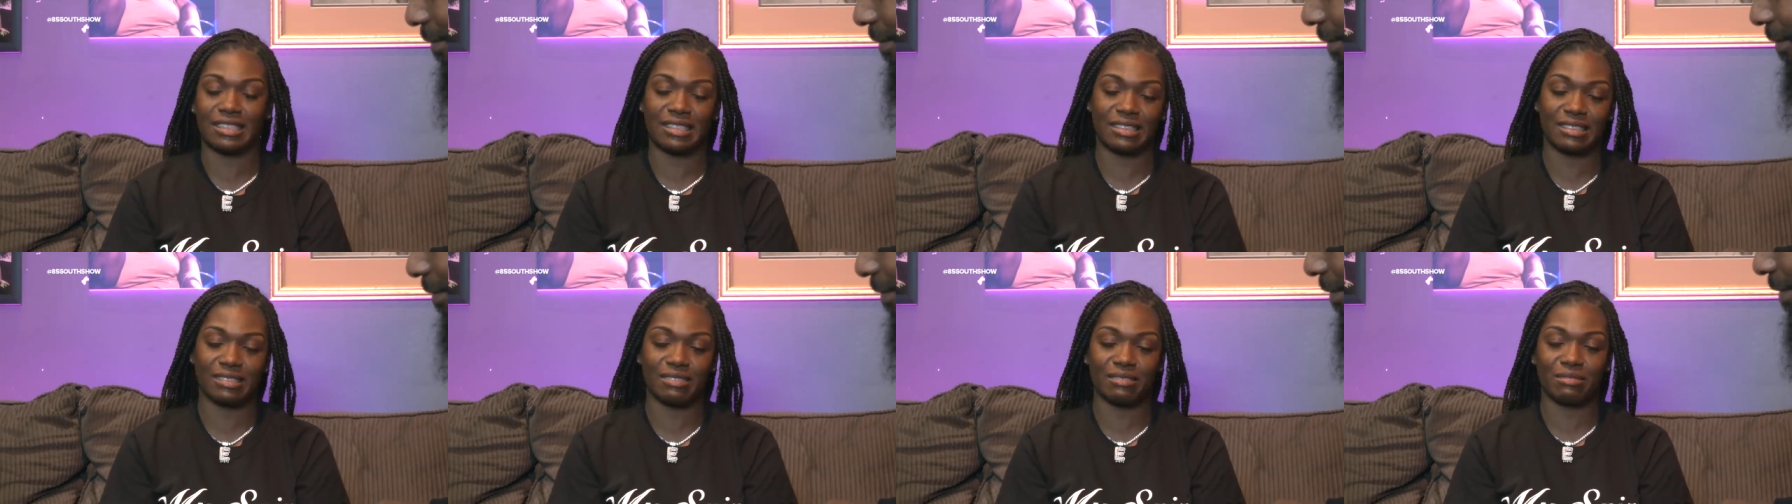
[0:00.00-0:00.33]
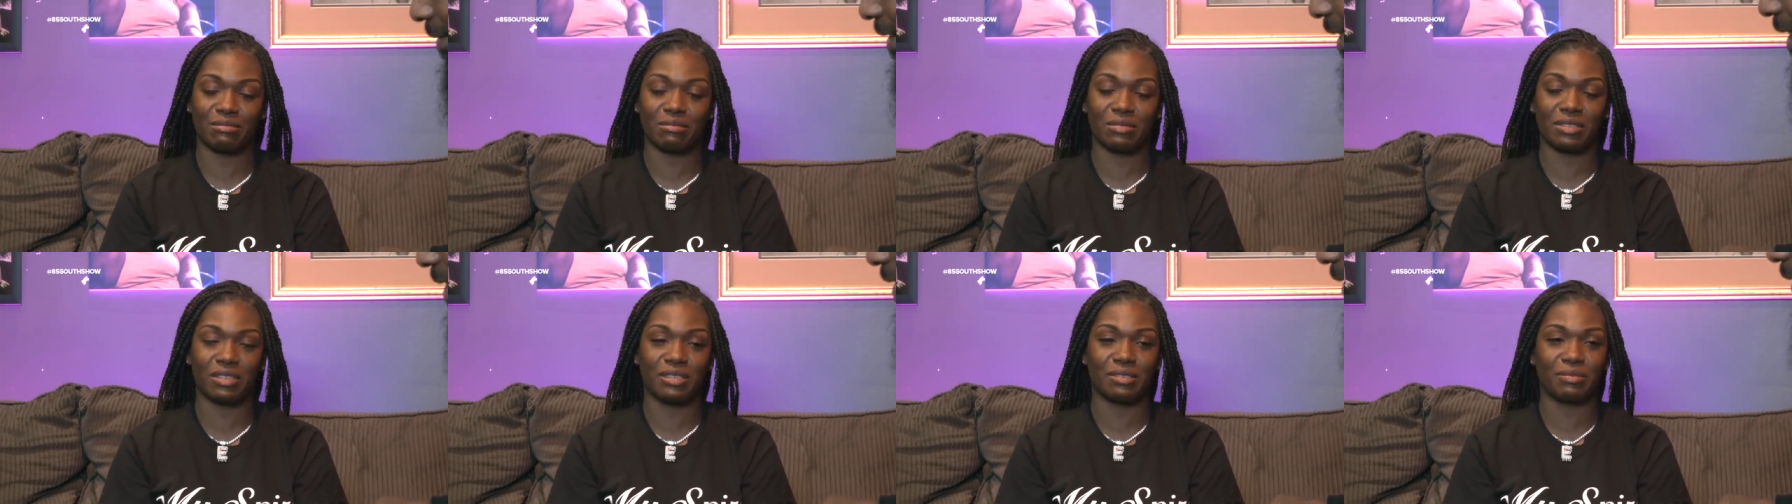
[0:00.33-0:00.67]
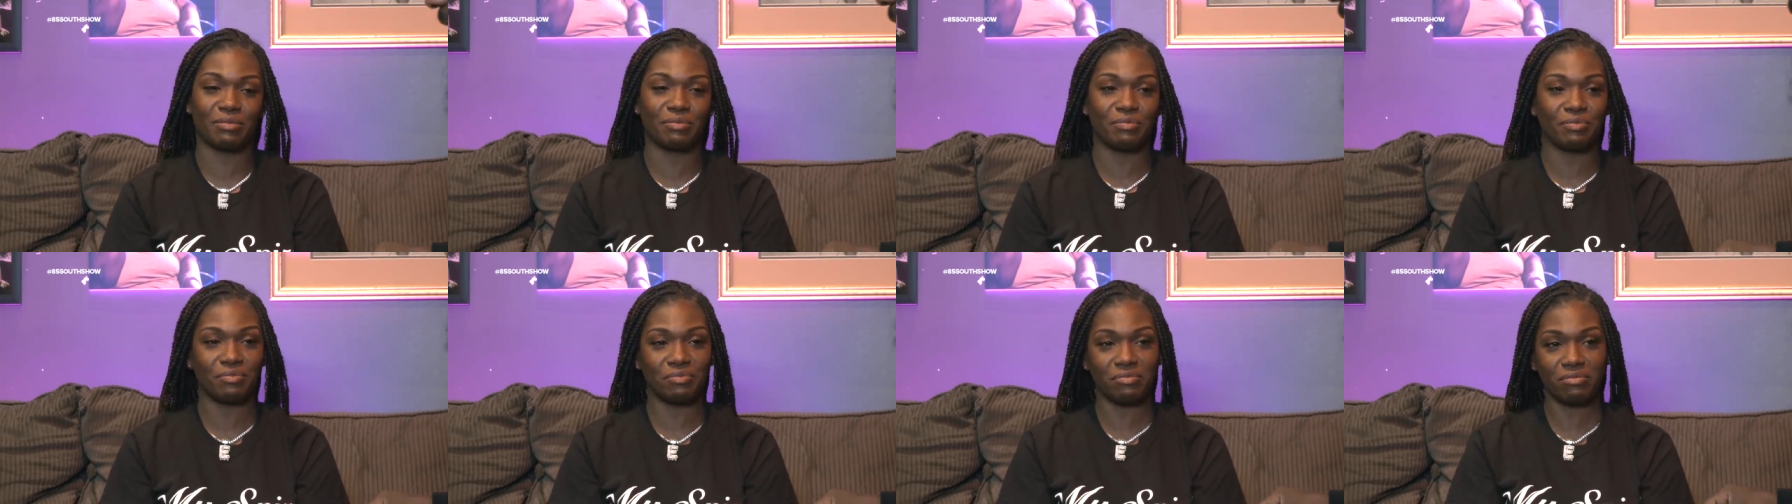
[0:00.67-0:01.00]
shit.
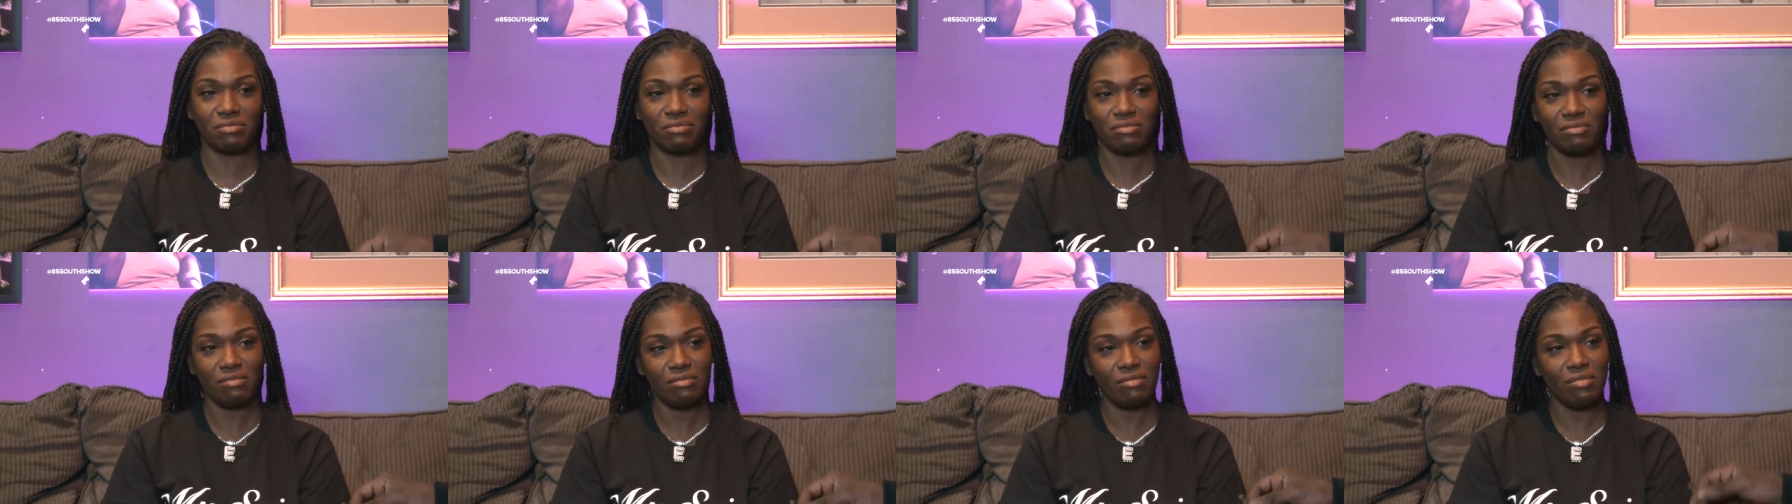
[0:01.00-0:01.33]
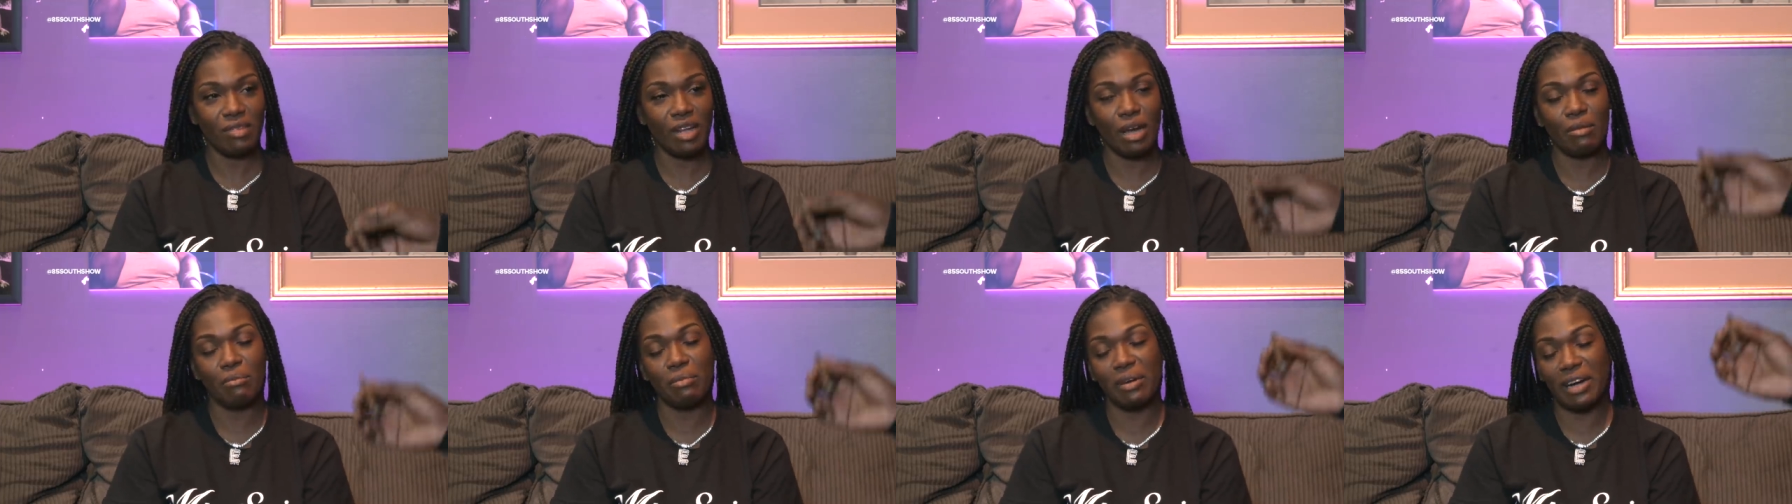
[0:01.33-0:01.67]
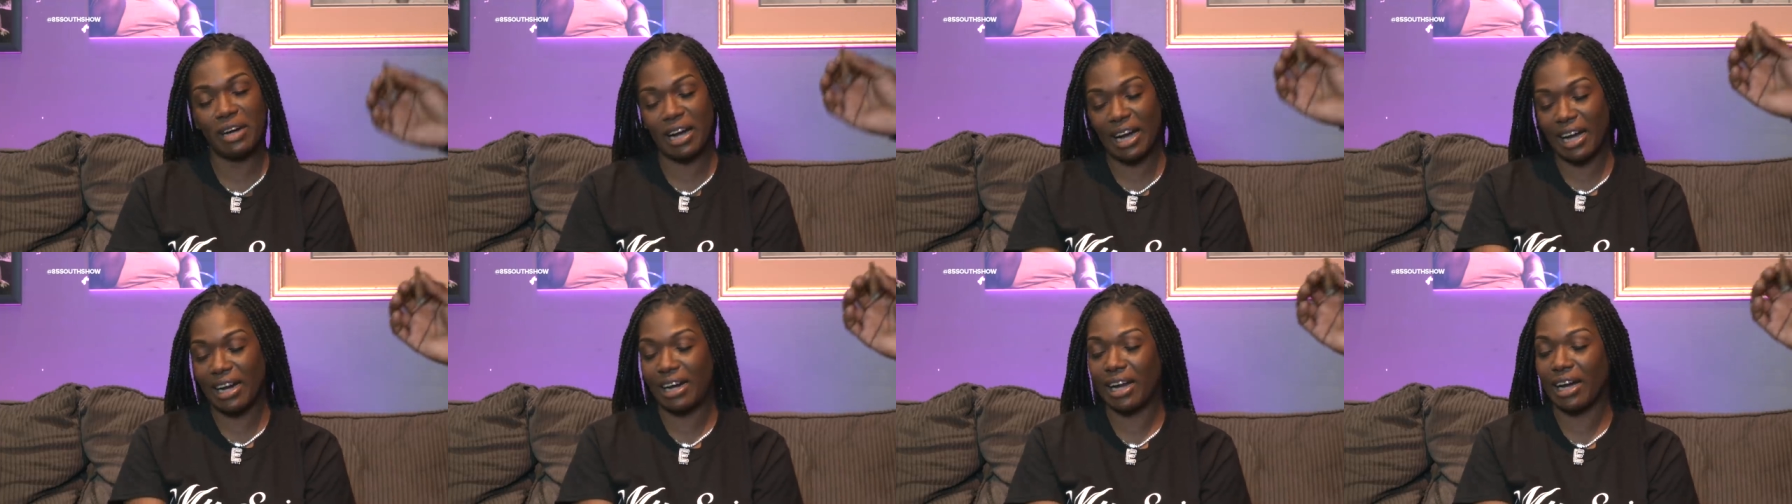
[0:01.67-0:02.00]
No.
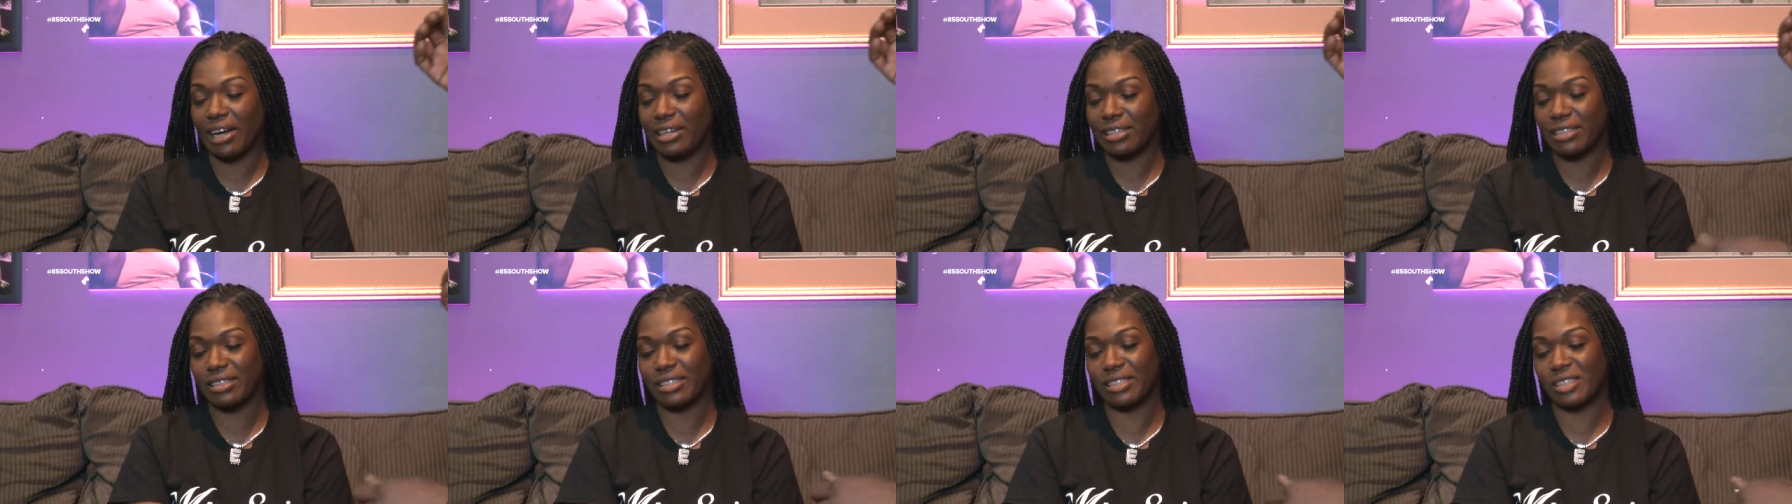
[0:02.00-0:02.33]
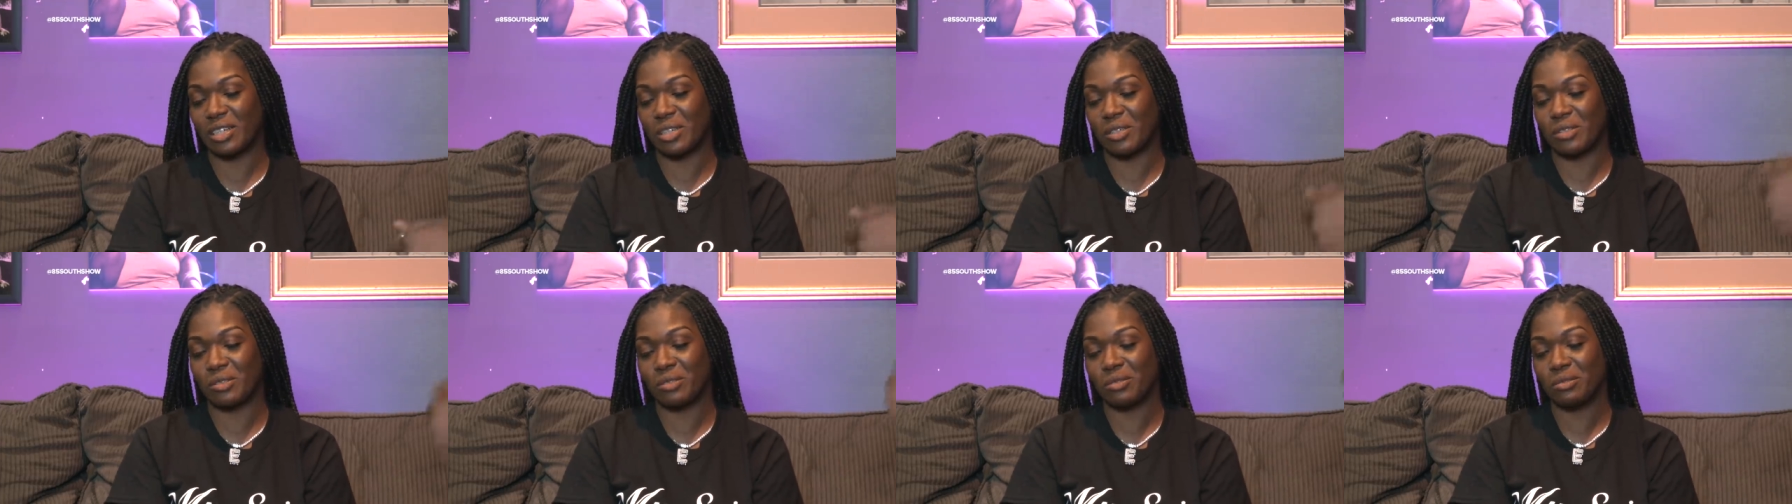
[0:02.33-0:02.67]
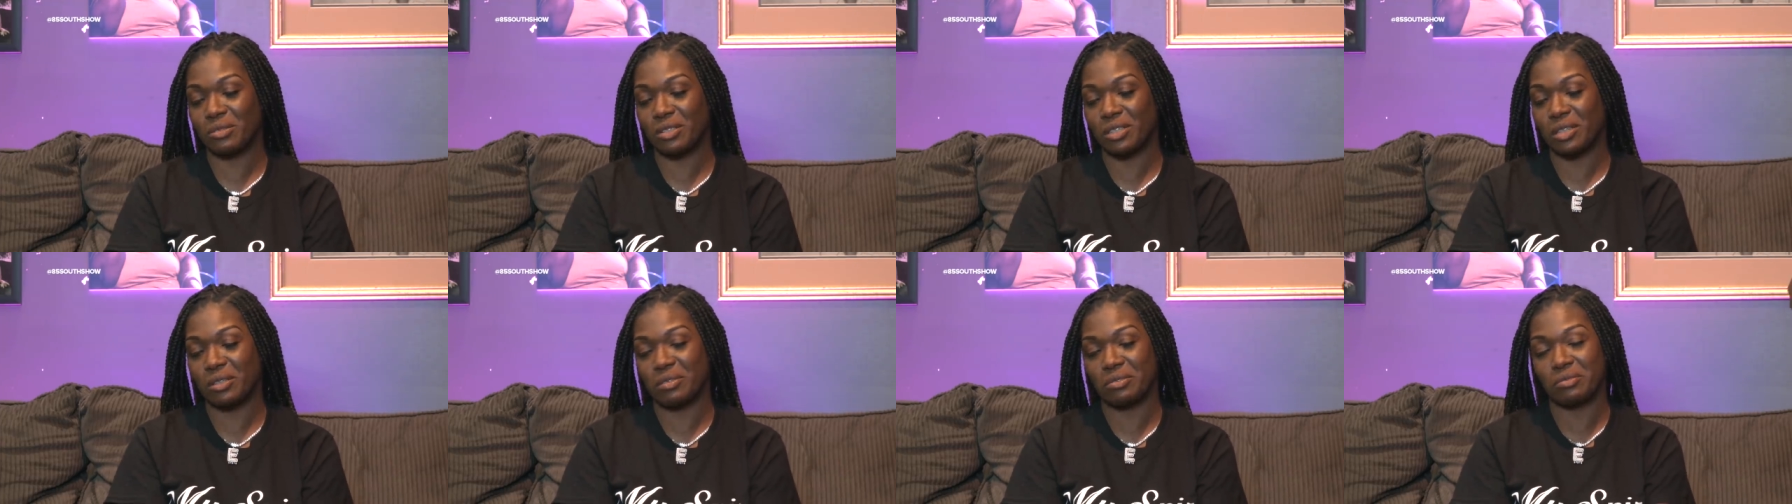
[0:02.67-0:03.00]
But I like it though.
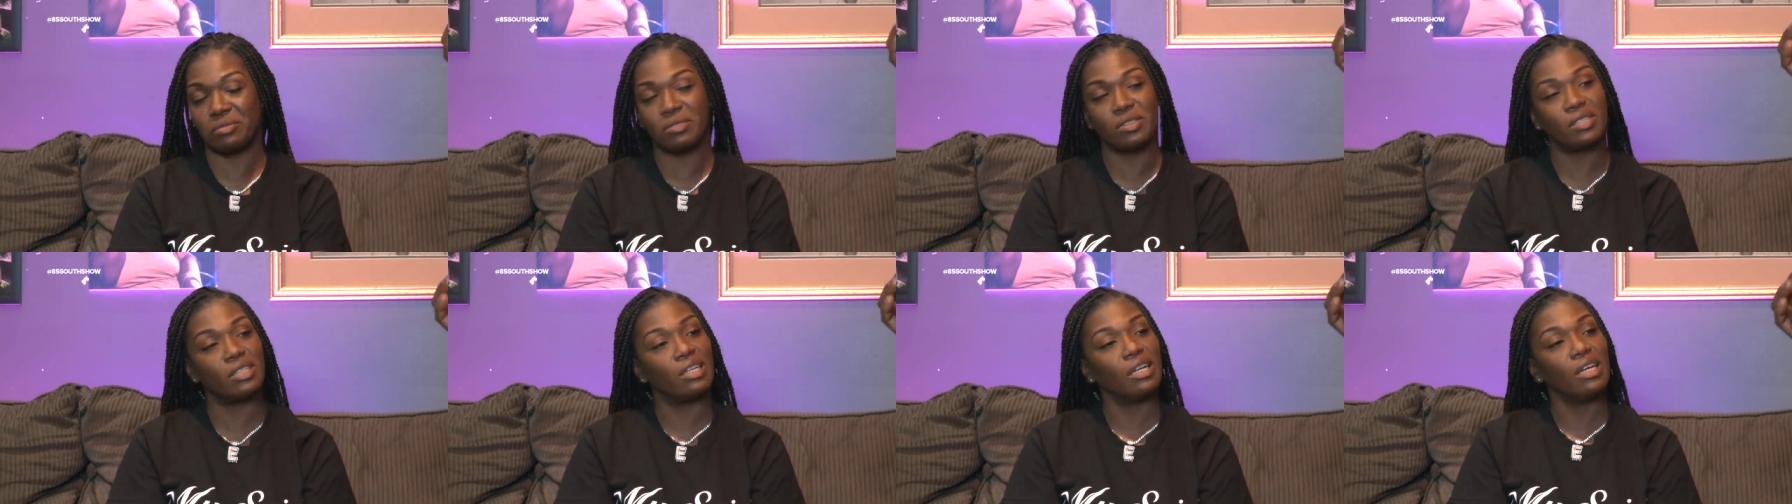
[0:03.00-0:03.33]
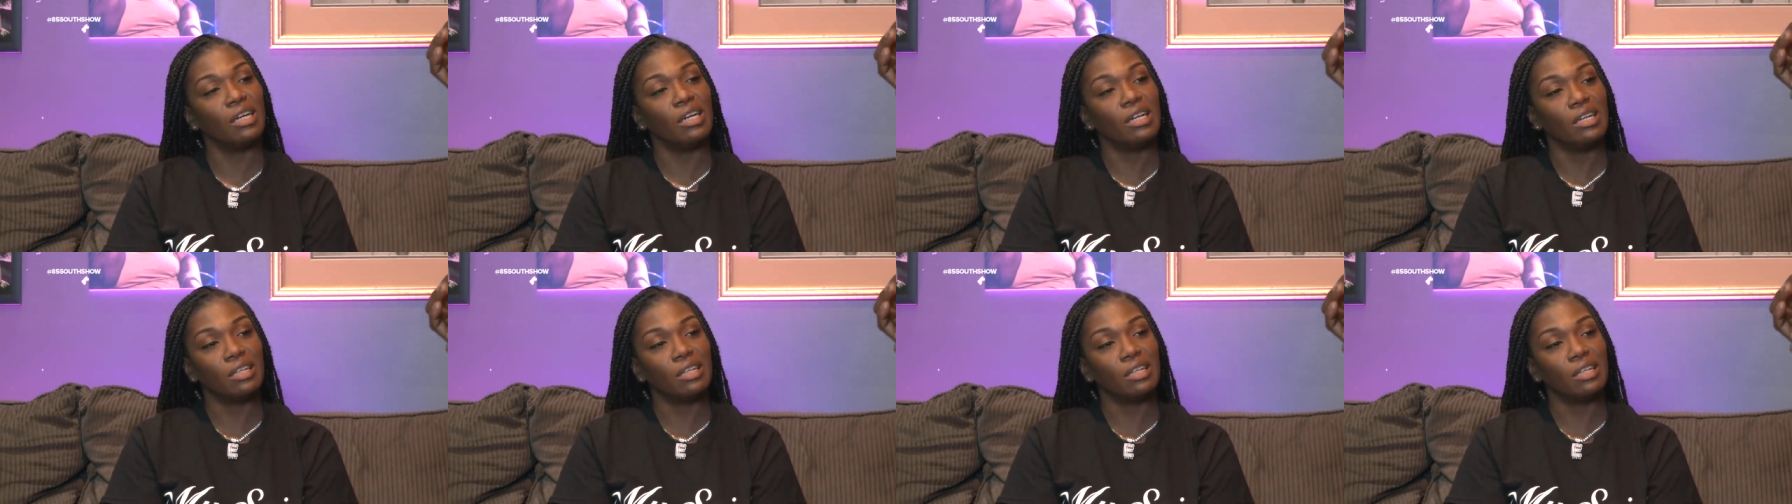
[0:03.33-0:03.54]
So. That was so.